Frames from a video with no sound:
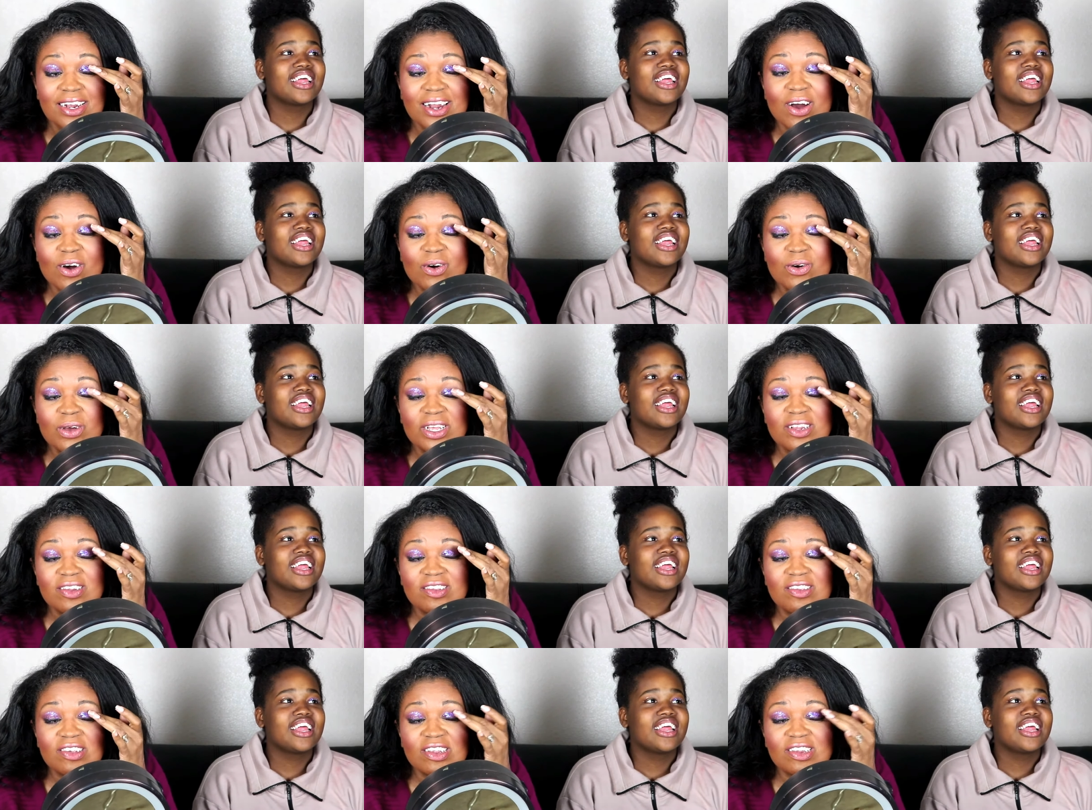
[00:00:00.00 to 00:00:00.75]
Speaker 1: no,
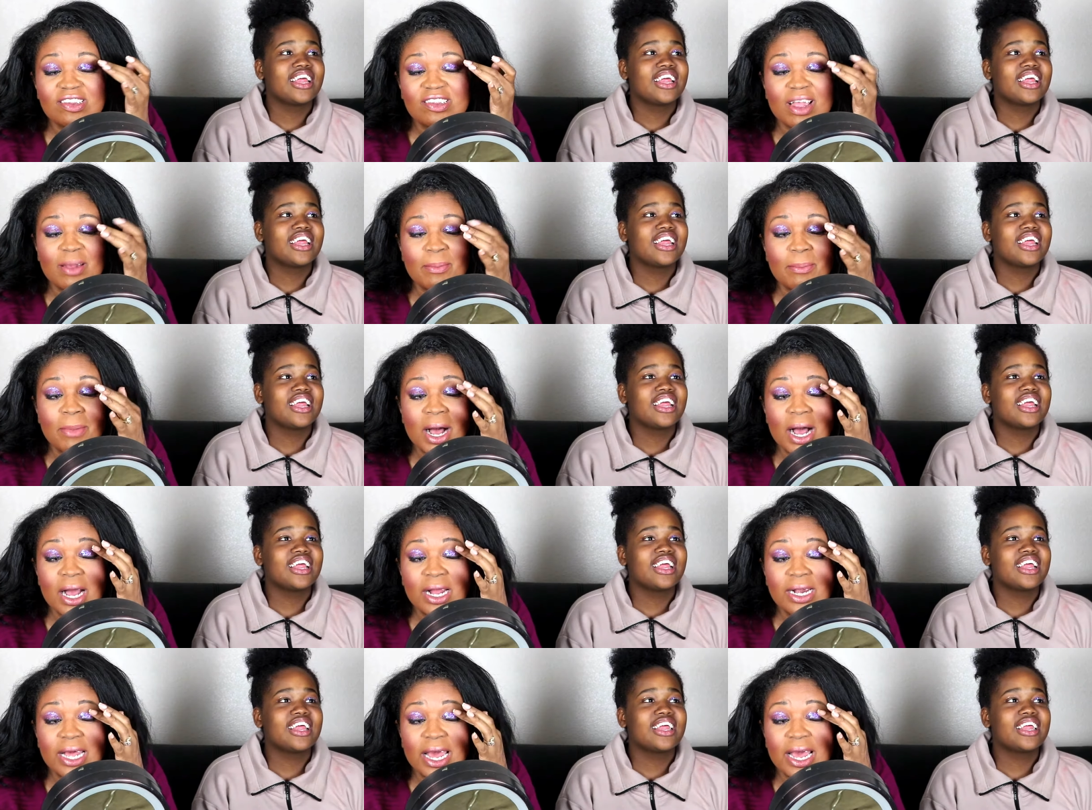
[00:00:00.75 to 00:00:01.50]
it's just that
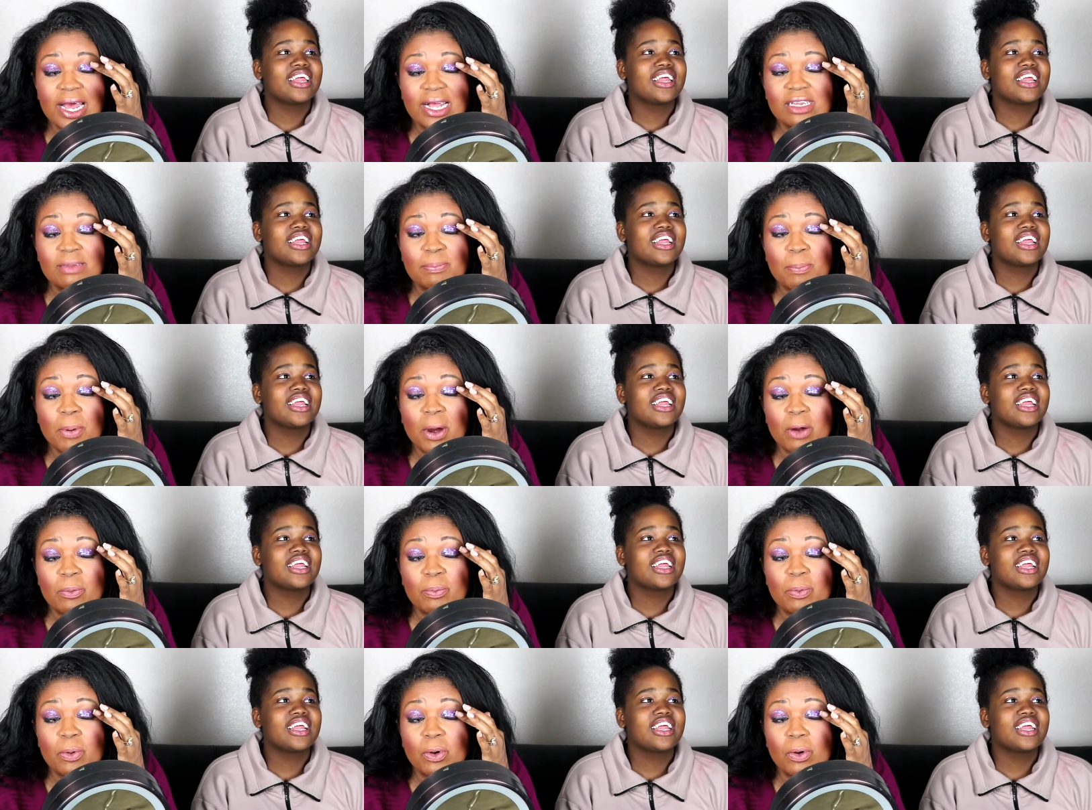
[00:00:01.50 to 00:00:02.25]
mine has
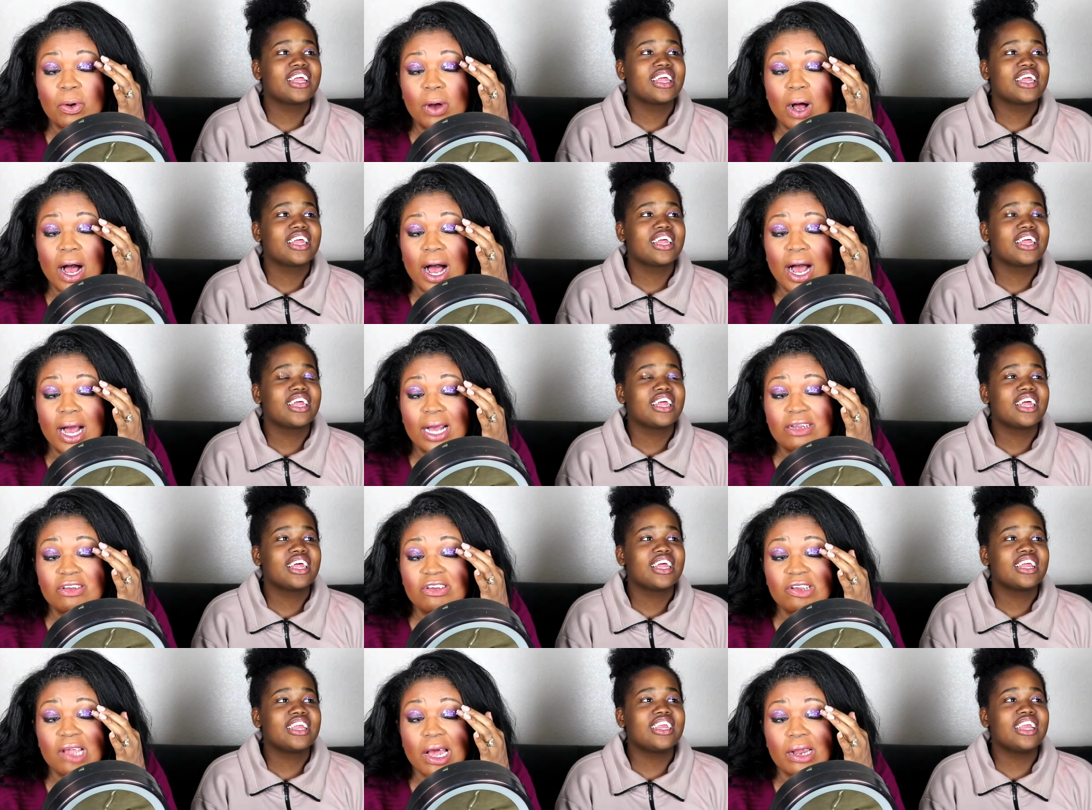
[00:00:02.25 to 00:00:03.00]
purple
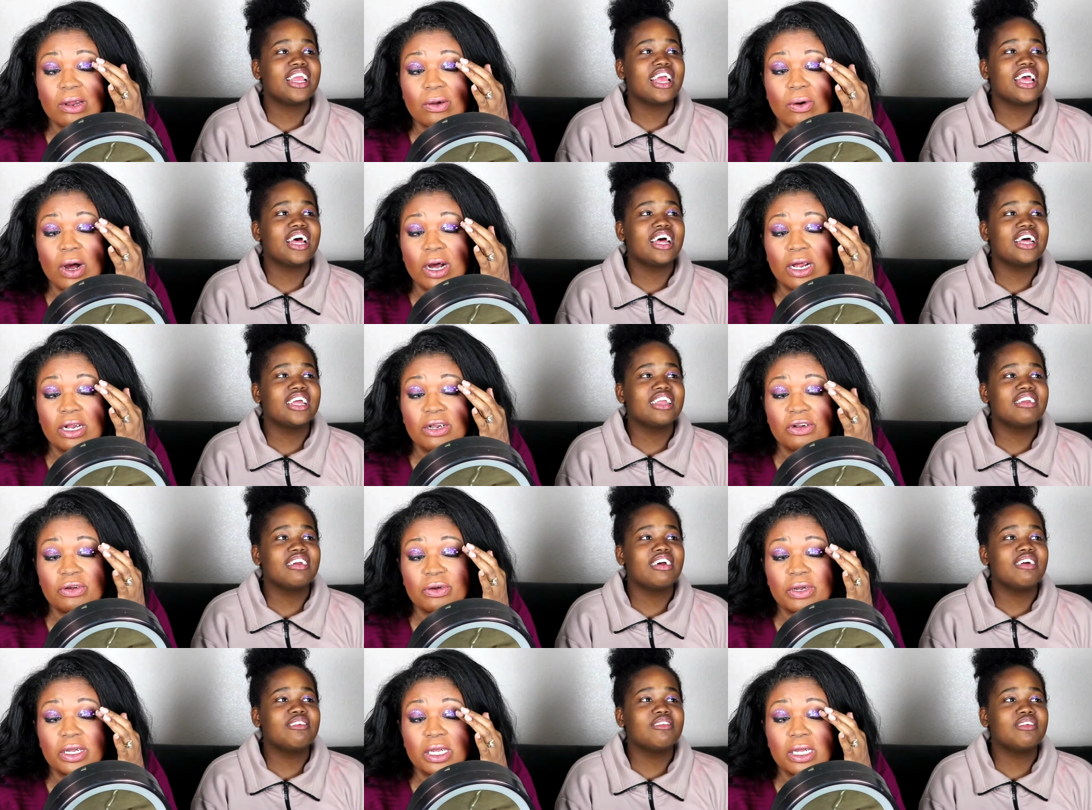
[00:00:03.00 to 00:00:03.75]
eyeshadow. Yeah,
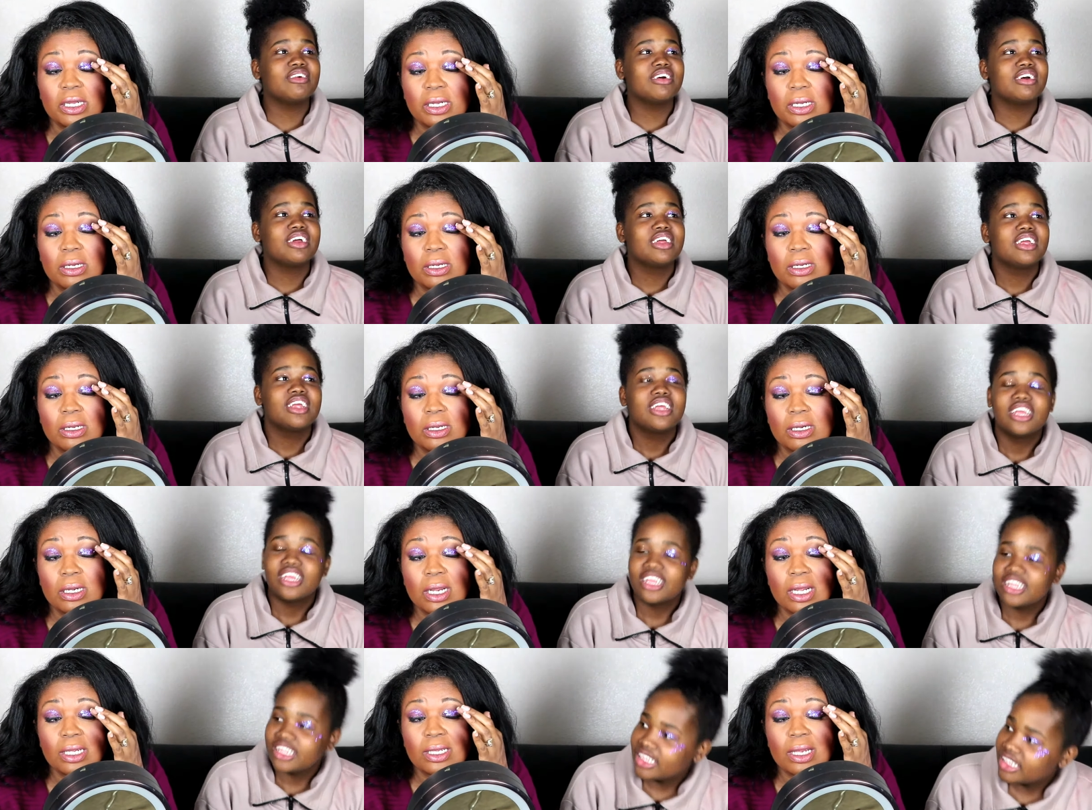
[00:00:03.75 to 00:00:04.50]
you have.
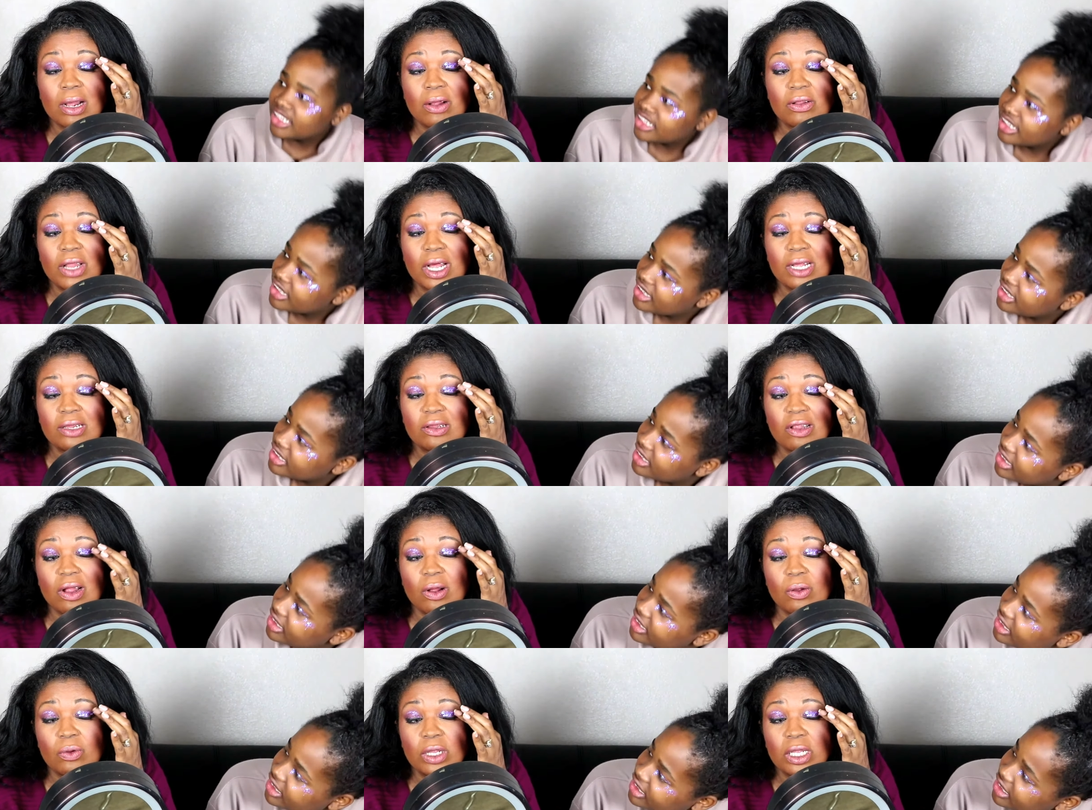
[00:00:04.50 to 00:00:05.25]
That's all.
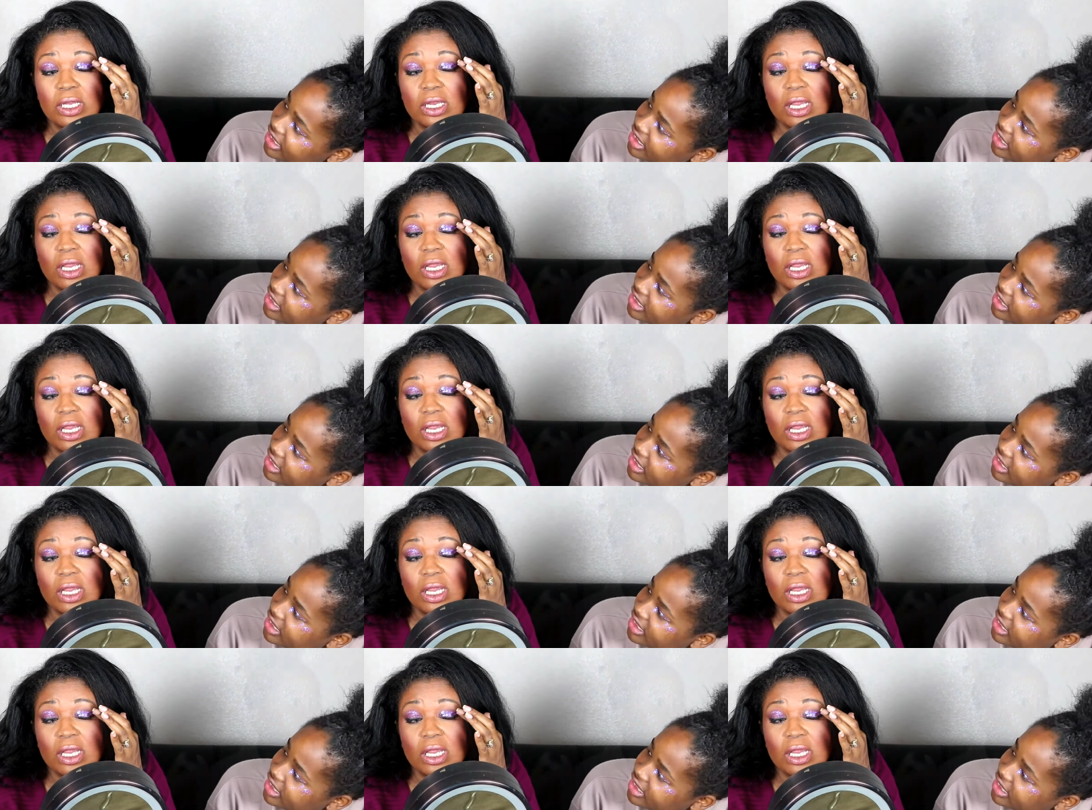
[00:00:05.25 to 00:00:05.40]
That's the only